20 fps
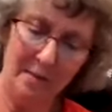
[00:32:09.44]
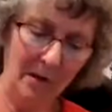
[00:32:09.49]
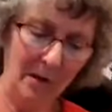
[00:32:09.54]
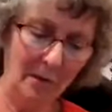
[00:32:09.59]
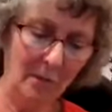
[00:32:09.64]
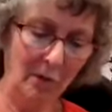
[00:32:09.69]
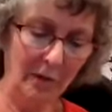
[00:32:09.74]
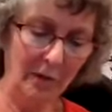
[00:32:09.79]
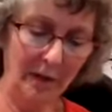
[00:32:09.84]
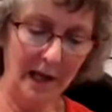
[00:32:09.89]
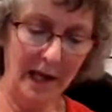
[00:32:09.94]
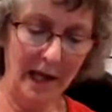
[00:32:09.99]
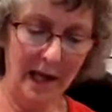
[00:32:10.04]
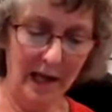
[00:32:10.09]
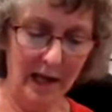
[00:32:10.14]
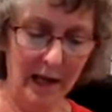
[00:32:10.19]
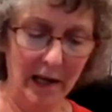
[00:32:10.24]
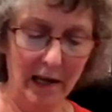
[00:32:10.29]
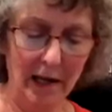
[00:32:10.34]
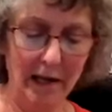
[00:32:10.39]
I'm going to put
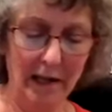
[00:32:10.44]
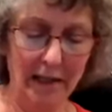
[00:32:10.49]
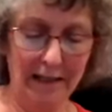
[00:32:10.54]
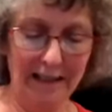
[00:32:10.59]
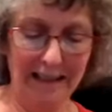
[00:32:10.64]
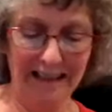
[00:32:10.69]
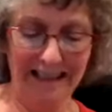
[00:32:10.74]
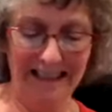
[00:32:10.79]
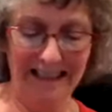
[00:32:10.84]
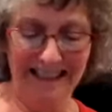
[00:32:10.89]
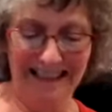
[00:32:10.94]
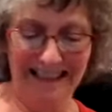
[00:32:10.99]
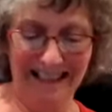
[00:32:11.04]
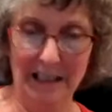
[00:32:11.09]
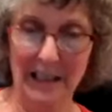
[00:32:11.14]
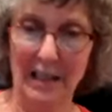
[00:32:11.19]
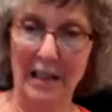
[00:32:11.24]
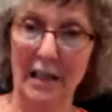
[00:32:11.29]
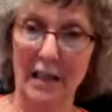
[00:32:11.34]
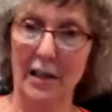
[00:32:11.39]
that
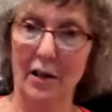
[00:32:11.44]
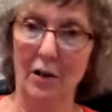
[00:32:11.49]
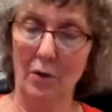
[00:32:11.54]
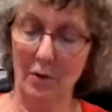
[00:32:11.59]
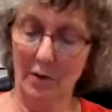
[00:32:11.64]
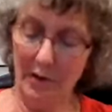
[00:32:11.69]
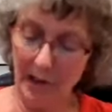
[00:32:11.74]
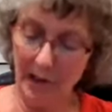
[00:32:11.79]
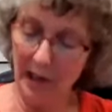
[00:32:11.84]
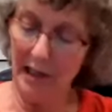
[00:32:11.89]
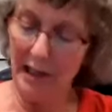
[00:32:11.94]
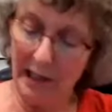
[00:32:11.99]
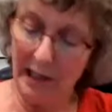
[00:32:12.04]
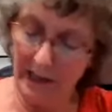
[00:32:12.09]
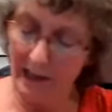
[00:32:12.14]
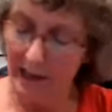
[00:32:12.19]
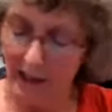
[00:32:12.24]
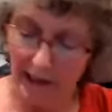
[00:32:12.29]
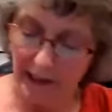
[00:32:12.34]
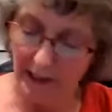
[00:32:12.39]
on
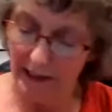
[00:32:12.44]
tight.